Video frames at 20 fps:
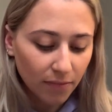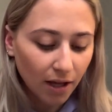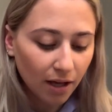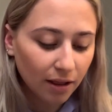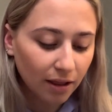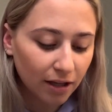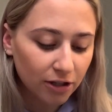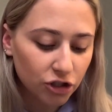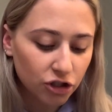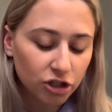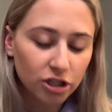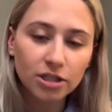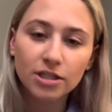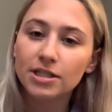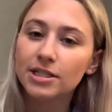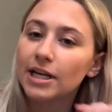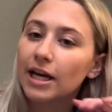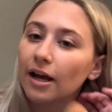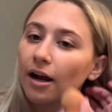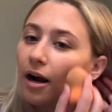Let's just
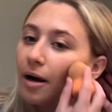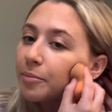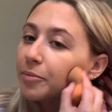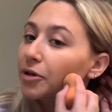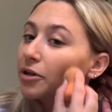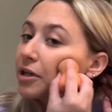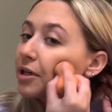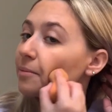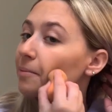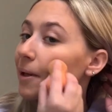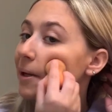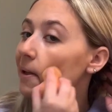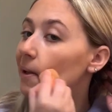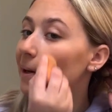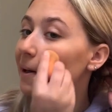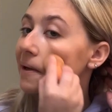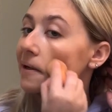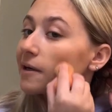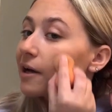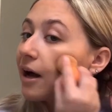take our beauty
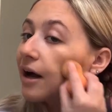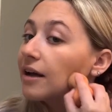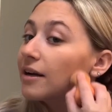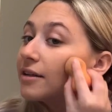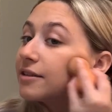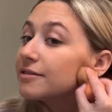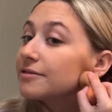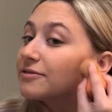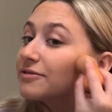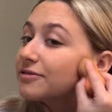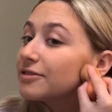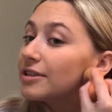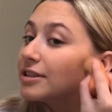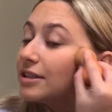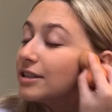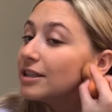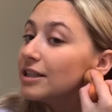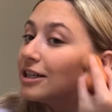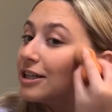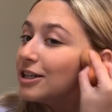blender and kind of
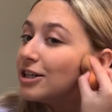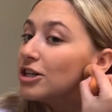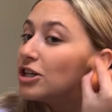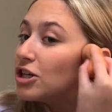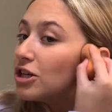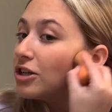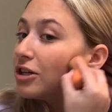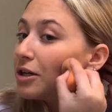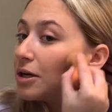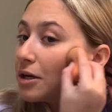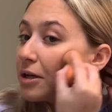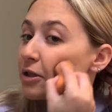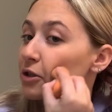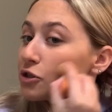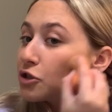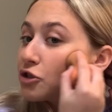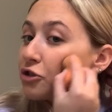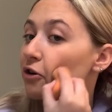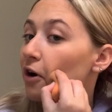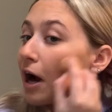
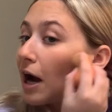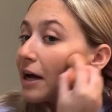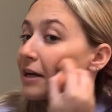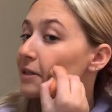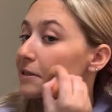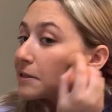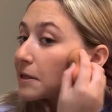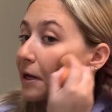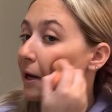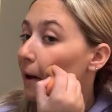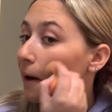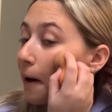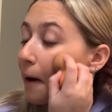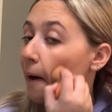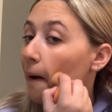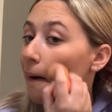try to,